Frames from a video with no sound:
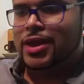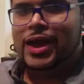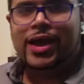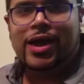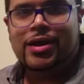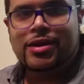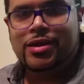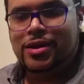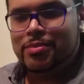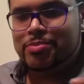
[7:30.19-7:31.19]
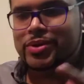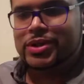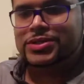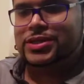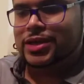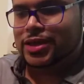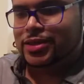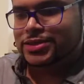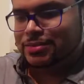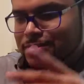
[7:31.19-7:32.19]
I edited and put it
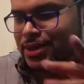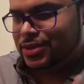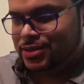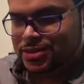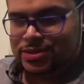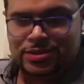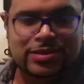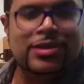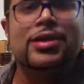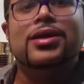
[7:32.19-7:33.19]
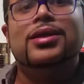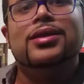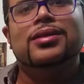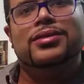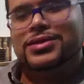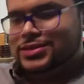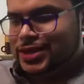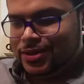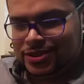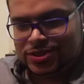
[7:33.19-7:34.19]
together to make it this this
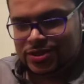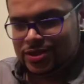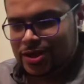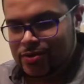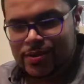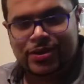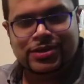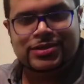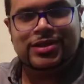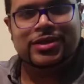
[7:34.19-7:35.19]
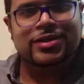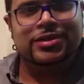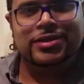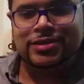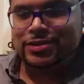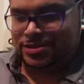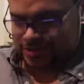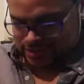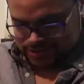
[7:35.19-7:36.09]
sound that you're hearing is illa this